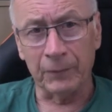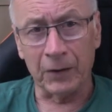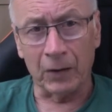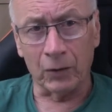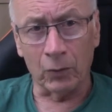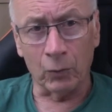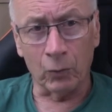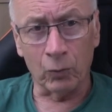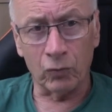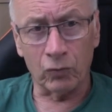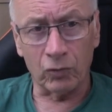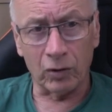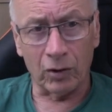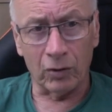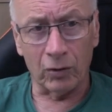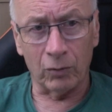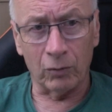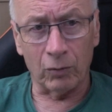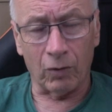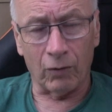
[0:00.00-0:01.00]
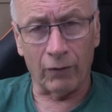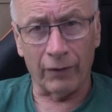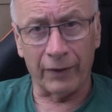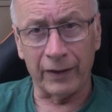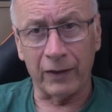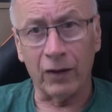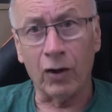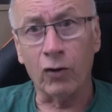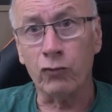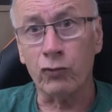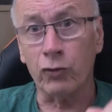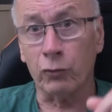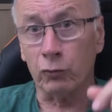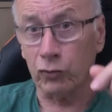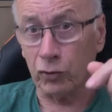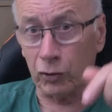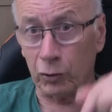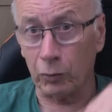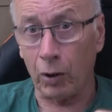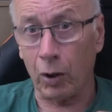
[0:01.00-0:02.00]
and also I drilled
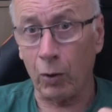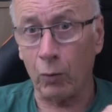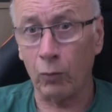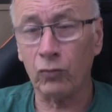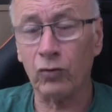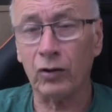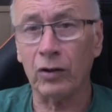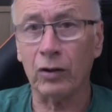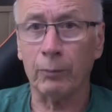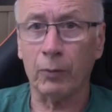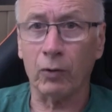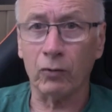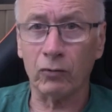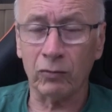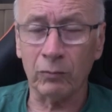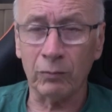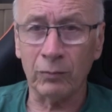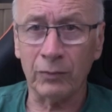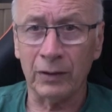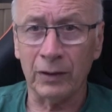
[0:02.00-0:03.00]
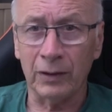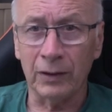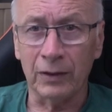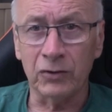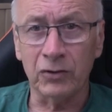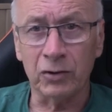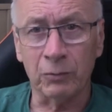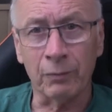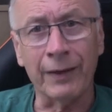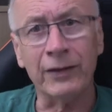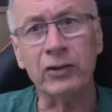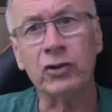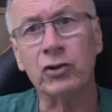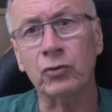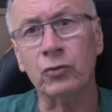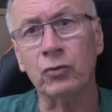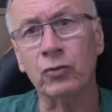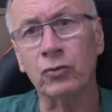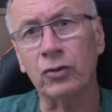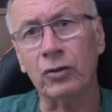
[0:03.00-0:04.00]
two holes in the bottom to make
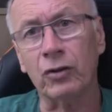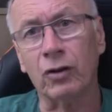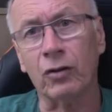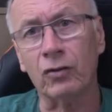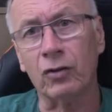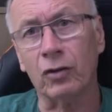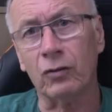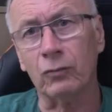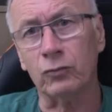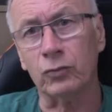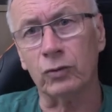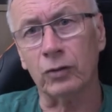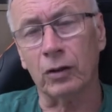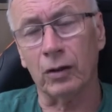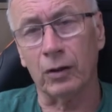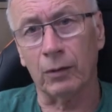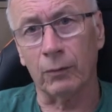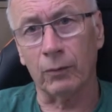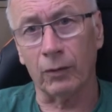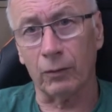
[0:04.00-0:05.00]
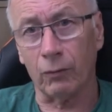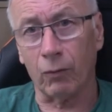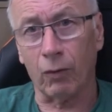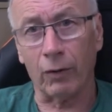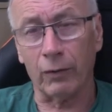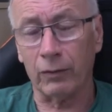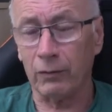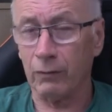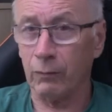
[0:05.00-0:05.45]
sure that I got uh, the right